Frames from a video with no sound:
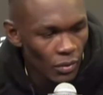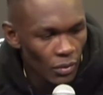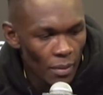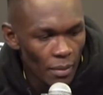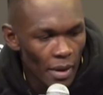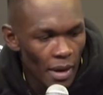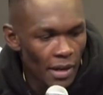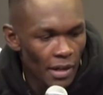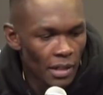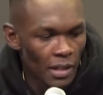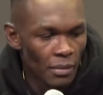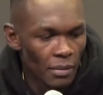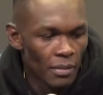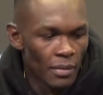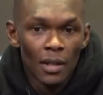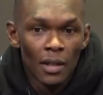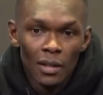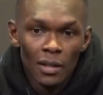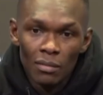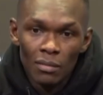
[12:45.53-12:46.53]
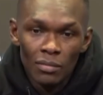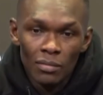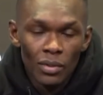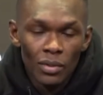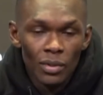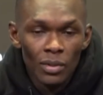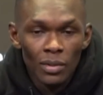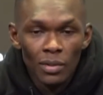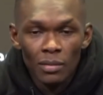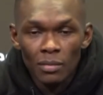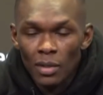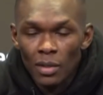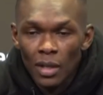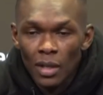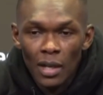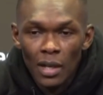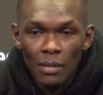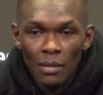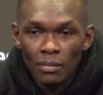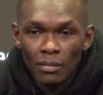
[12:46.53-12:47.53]
to remind him, bro,
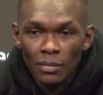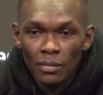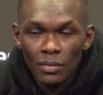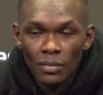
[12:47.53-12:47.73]
I'm...